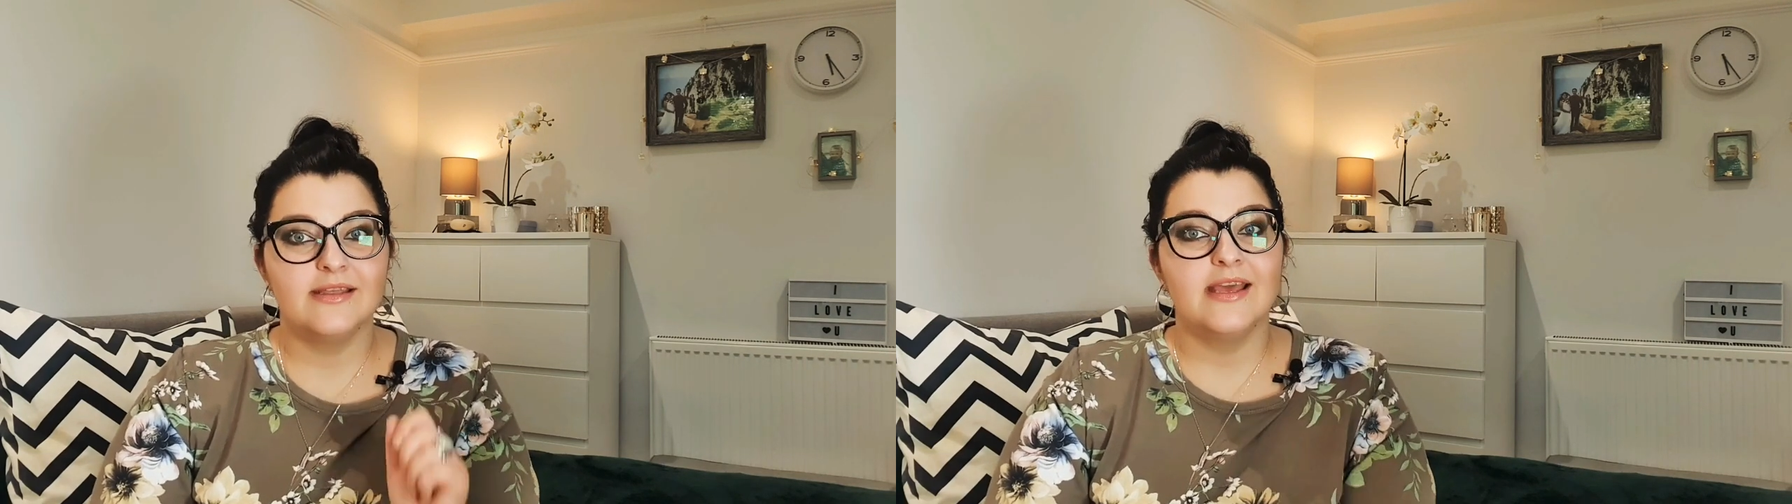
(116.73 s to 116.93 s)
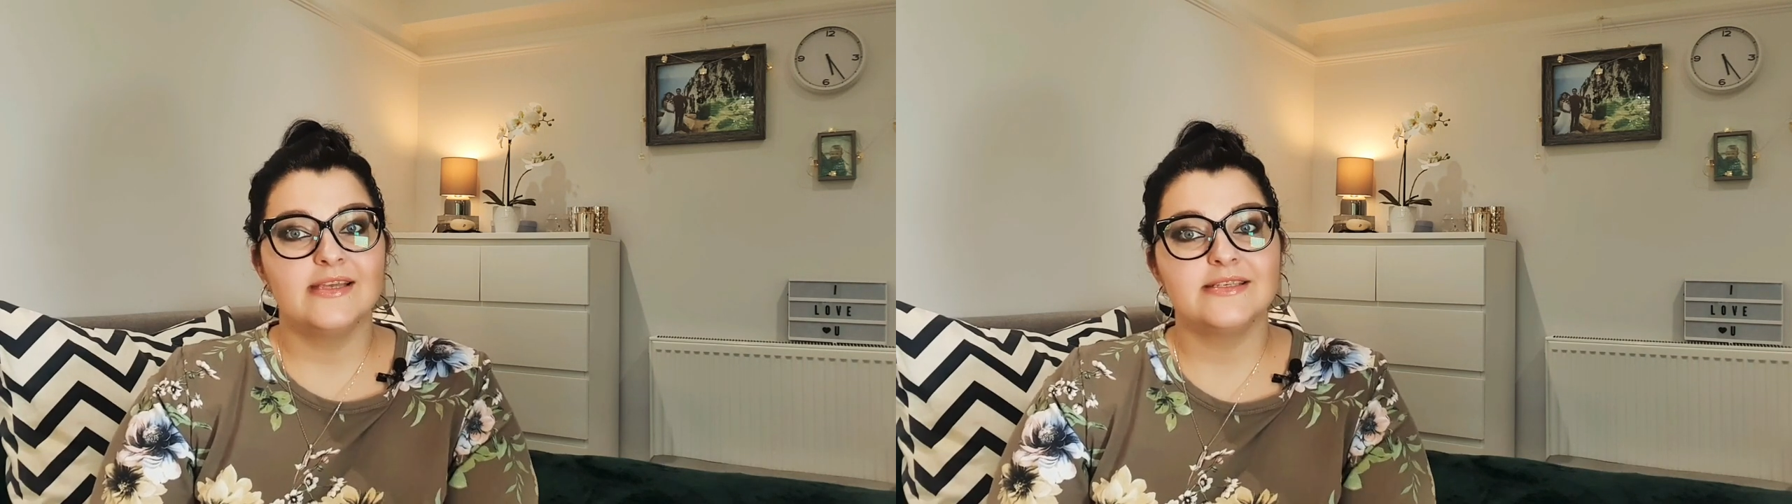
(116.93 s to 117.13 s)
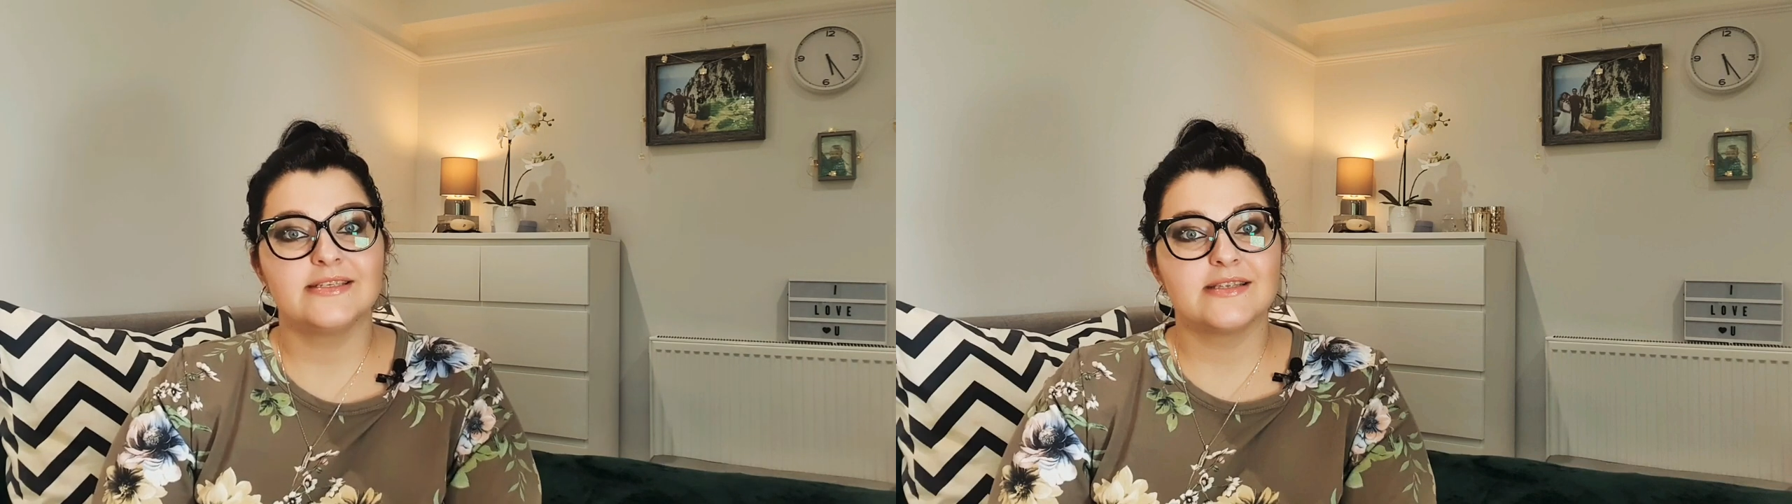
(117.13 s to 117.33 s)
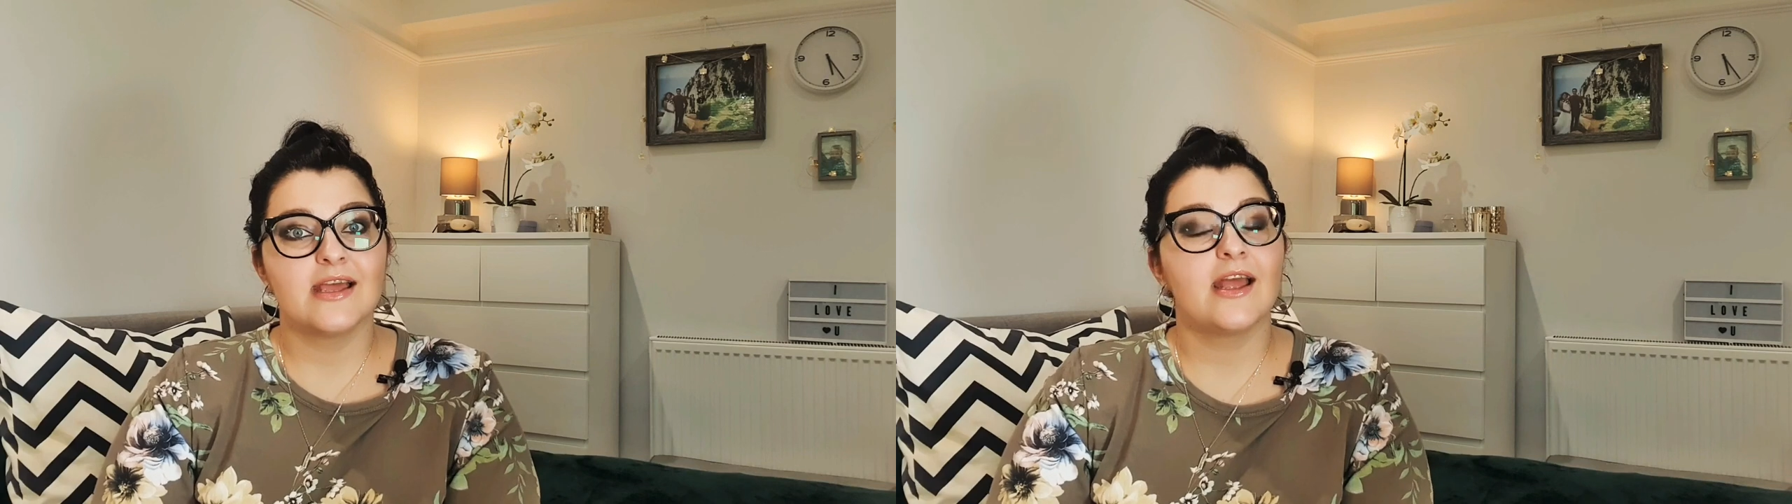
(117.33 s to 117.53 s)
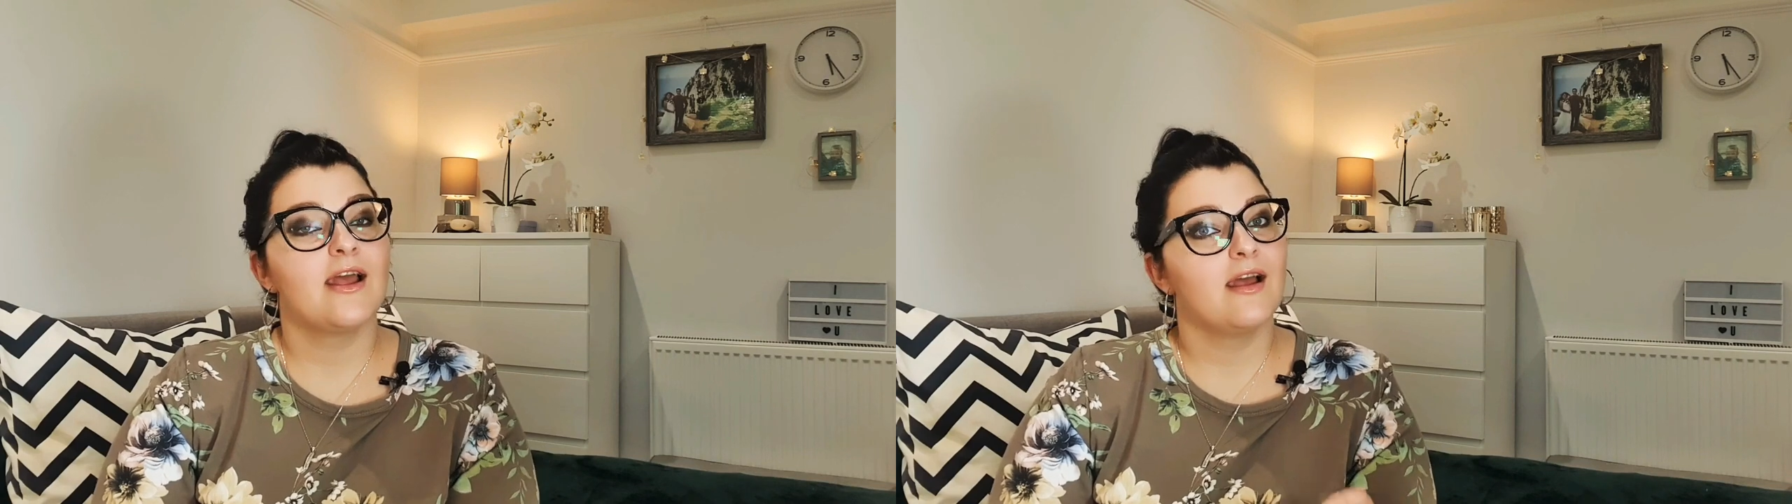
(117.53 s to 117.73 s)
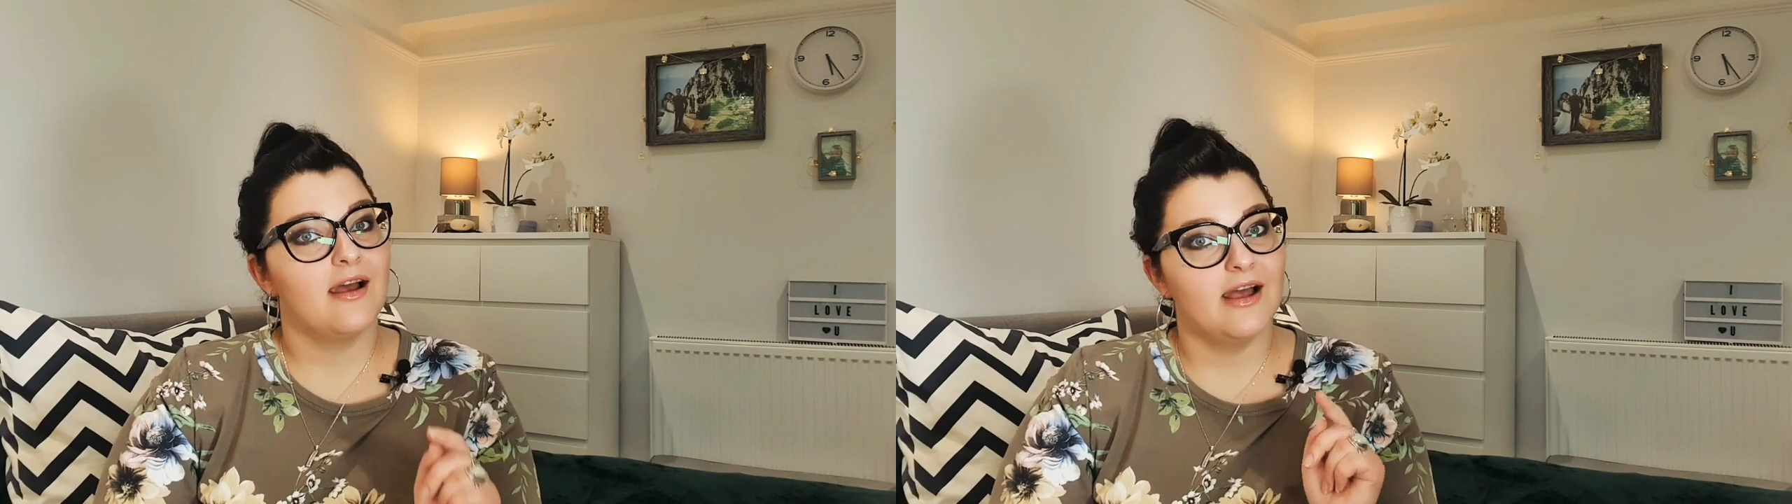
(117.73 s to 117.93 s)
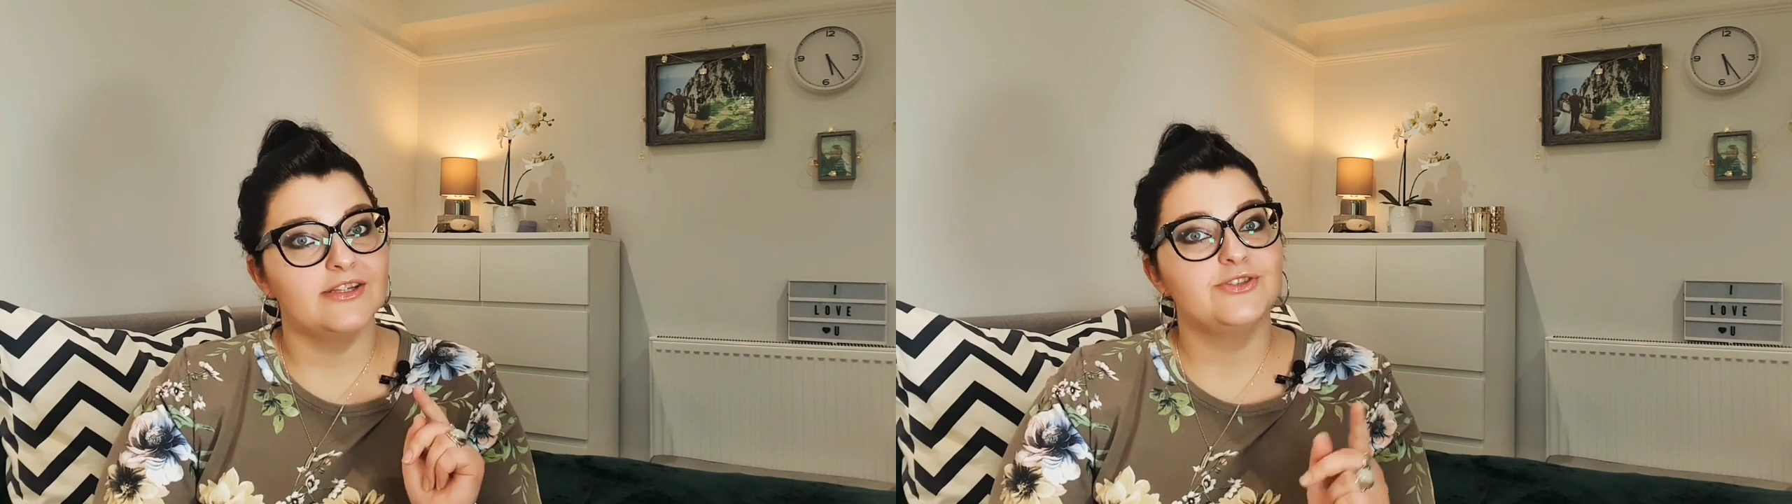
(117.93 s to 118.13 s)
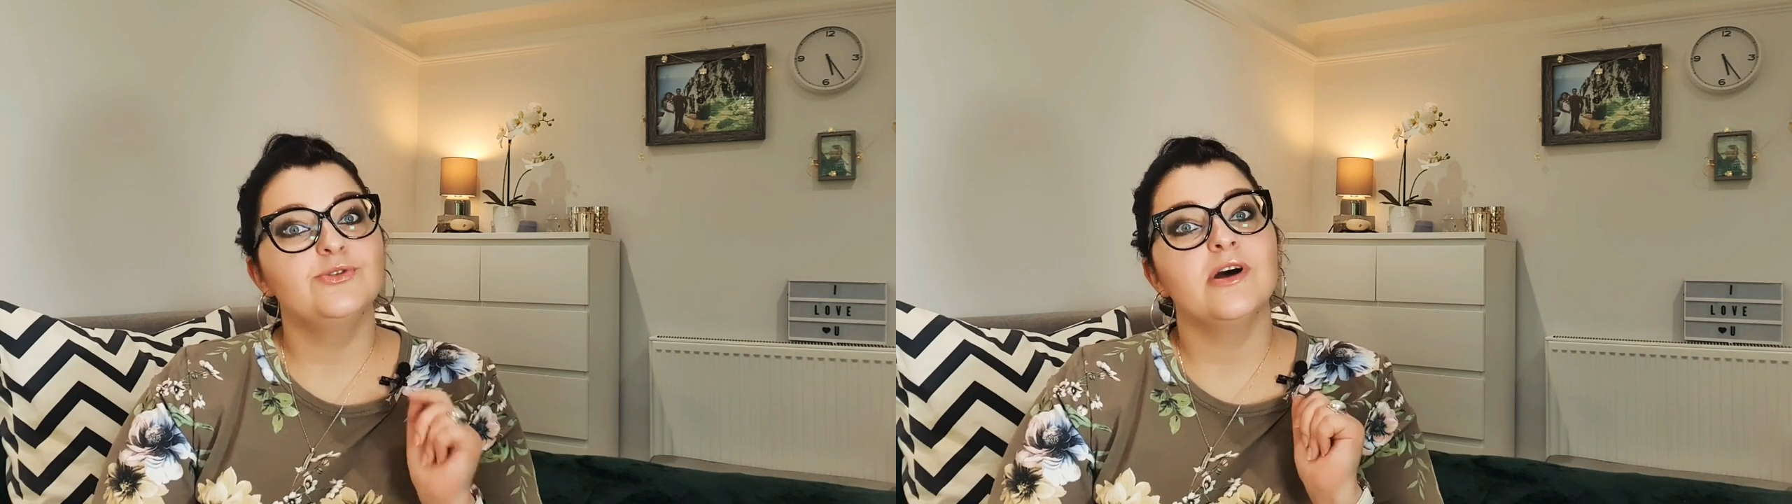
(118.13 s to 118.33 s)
yes I do